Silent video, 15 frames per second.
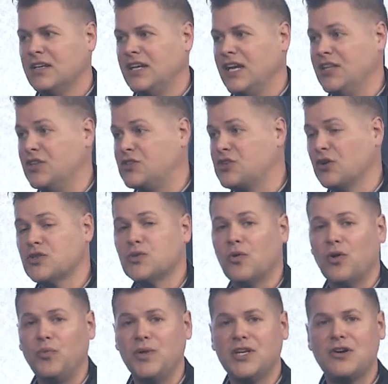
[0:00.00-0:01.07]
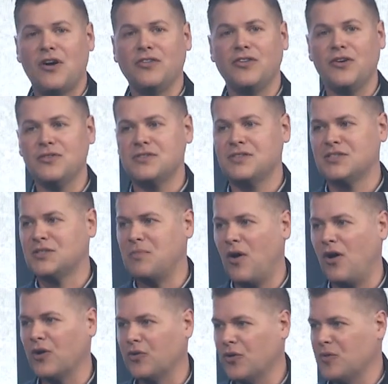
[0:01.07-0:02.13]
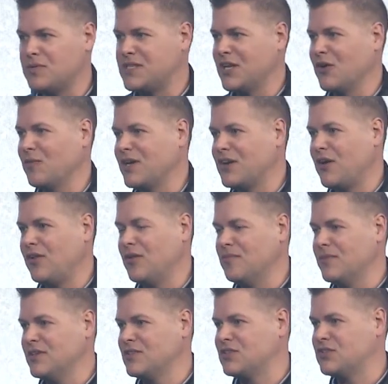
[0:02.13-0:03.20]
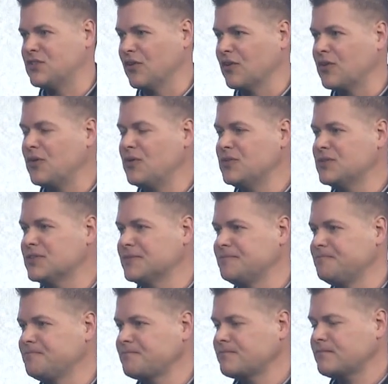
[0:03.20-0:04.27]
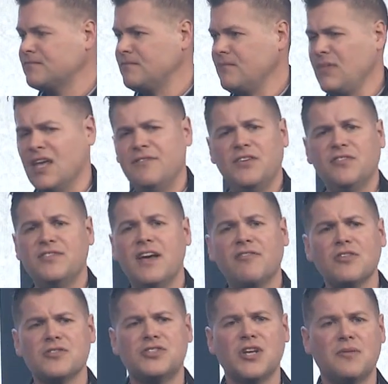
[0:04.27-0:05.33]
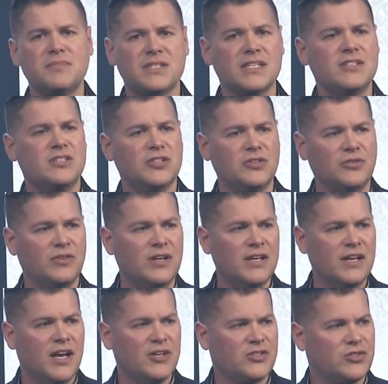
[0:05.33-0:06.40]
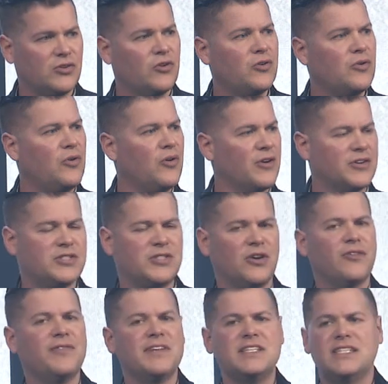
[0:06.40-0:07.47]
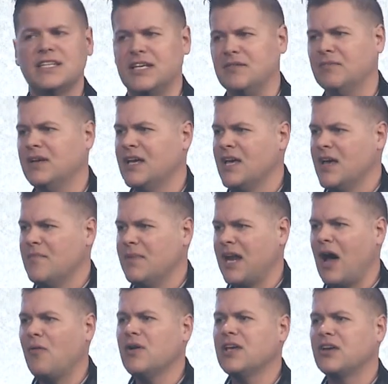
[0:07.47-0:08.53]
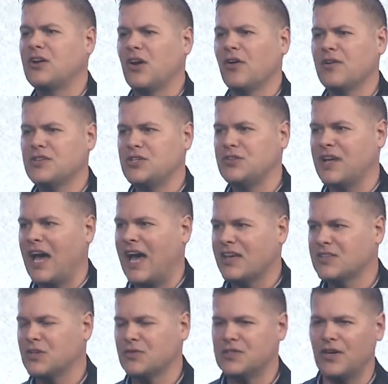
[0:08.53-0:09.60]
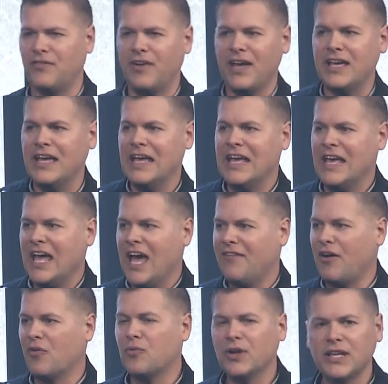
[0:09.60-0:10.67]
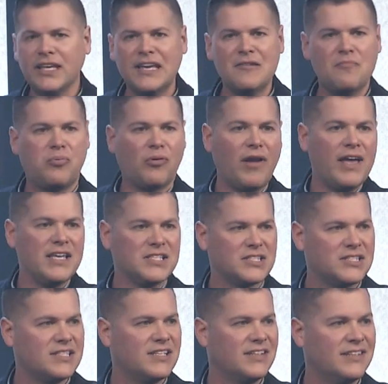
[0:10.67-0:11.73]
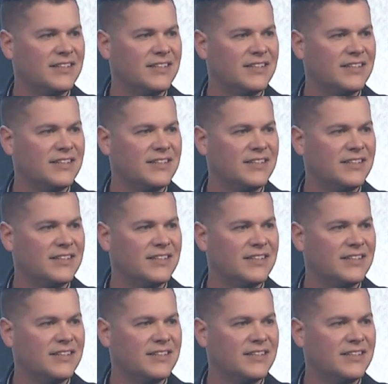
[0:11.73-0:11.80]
In the church world, we call those small groups. Here, we call them circles. If you've never jumped into a circle or a serving team, man, I would encourage you to ask yourself, hey, have I really embraced